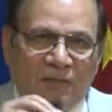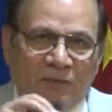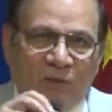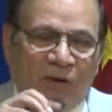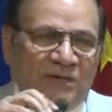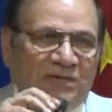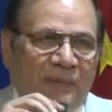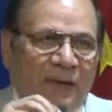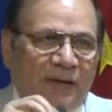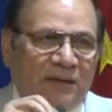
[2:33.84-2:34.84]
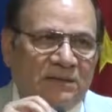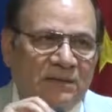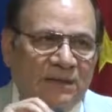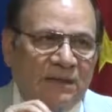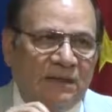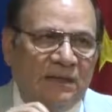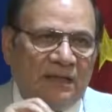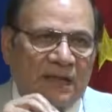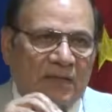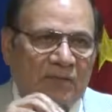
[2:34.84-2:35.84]
Our policymakers,
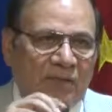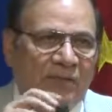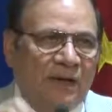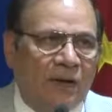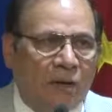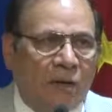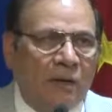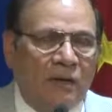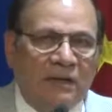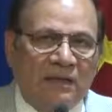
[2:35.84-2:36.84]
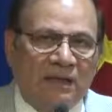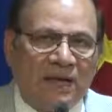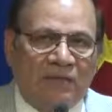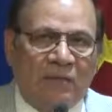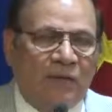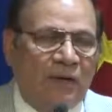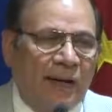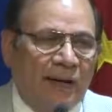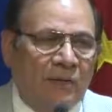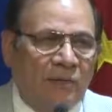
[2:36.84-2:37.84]
they have given a call that we would
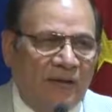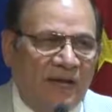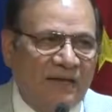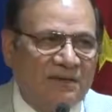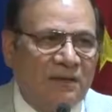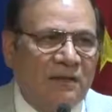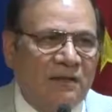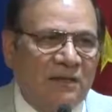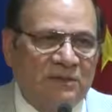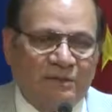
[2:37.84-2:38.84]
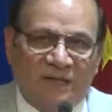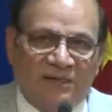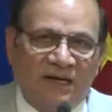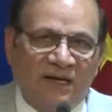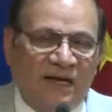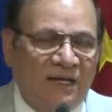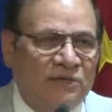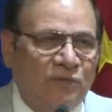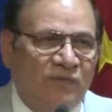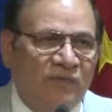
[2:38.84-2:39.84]
like to raise this
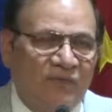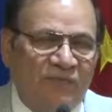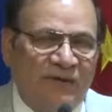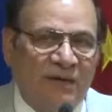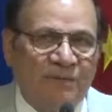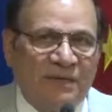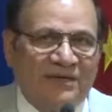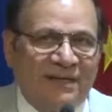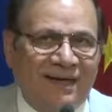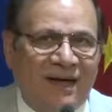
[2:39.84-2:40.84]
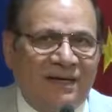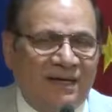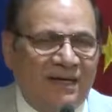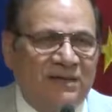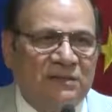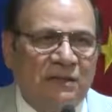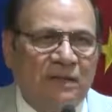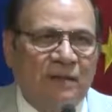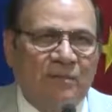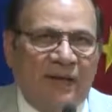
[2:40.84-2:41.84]
percentage to 15% at least
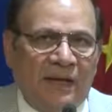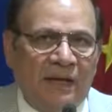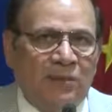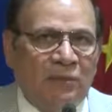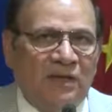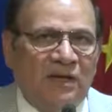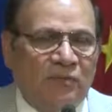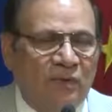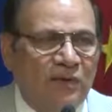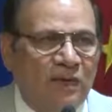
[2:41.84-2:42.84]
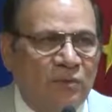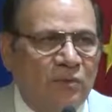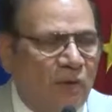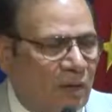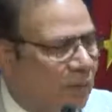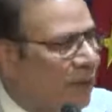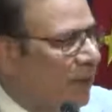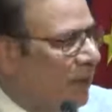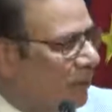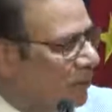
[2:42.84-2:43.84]
by 2022 or
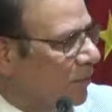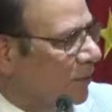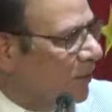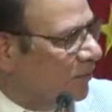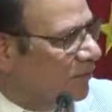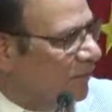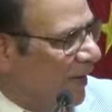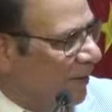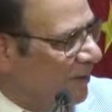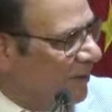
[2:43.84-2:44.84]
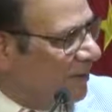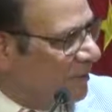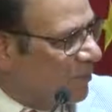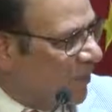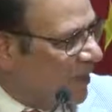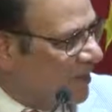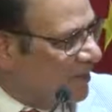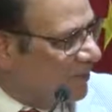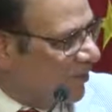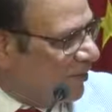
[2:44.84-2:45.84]
2025. Tripathi
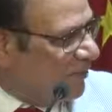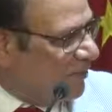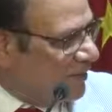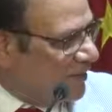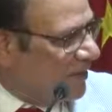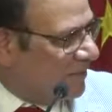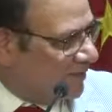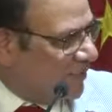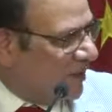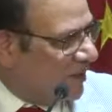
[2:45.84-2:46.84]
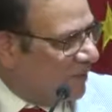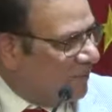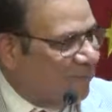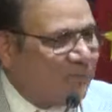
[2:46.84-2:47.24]
ji, what is the year?